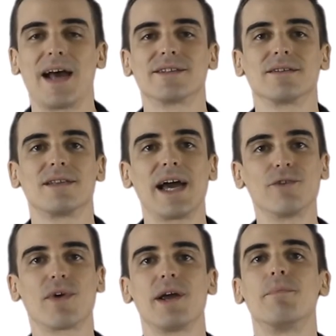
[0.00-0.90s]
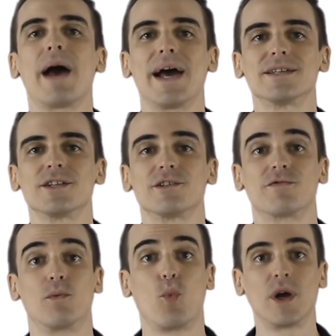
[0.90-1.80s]
As a light ray passes
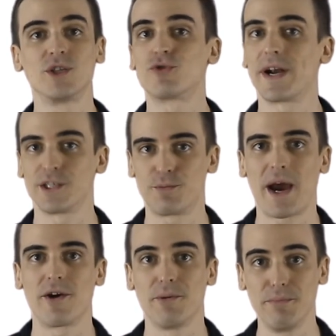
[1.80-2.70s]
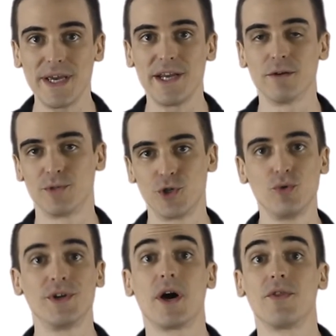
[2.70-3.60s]
from one transparent medium
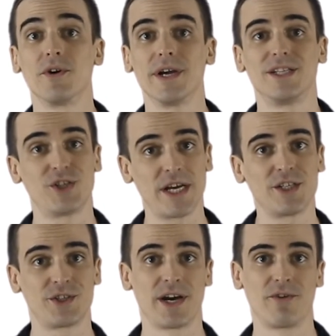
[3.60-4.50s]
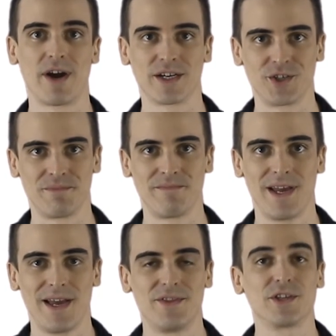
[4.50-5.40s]
to another, it changes direction.
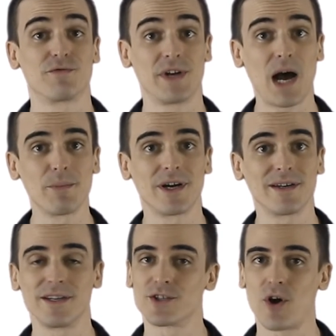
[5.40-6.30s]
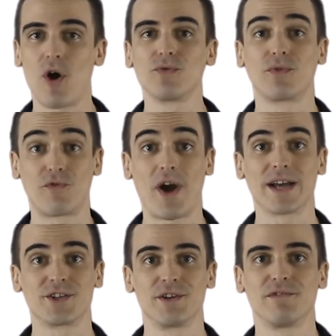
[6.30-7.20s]
This phenomena is called
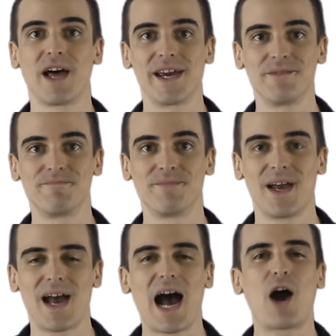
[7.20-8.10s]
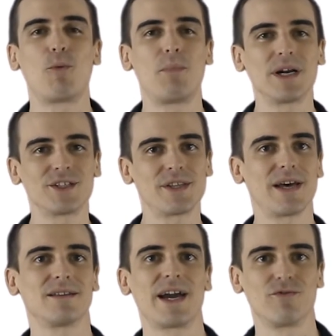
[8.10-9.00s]
refraction of light. How much
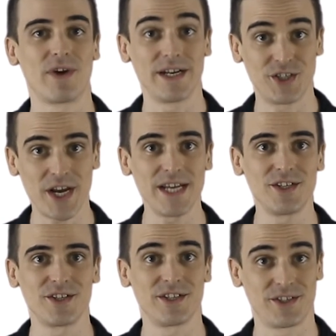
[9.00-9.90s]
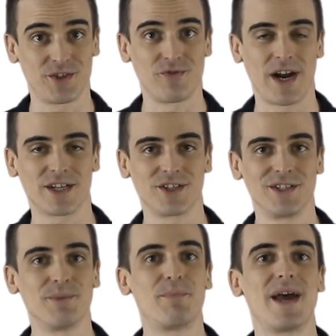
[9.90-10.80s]
that light ray changes its direction
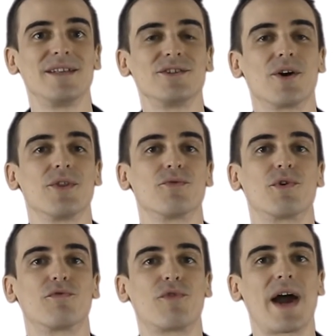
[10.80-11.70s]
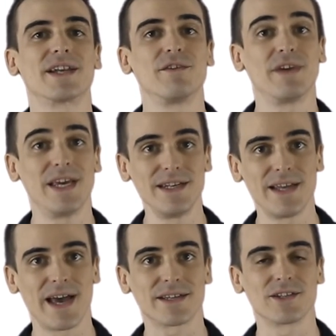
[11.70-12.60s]
depends on the refractive
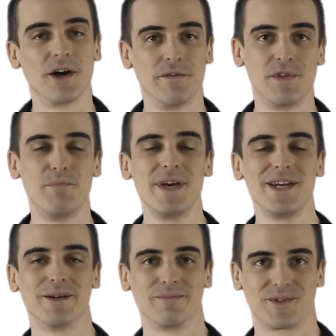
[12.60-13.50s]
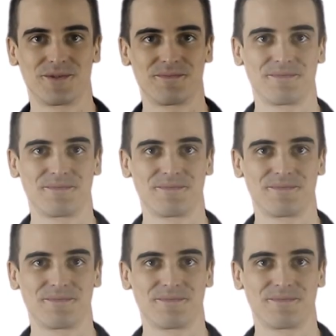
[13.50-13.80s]
index of the mediums.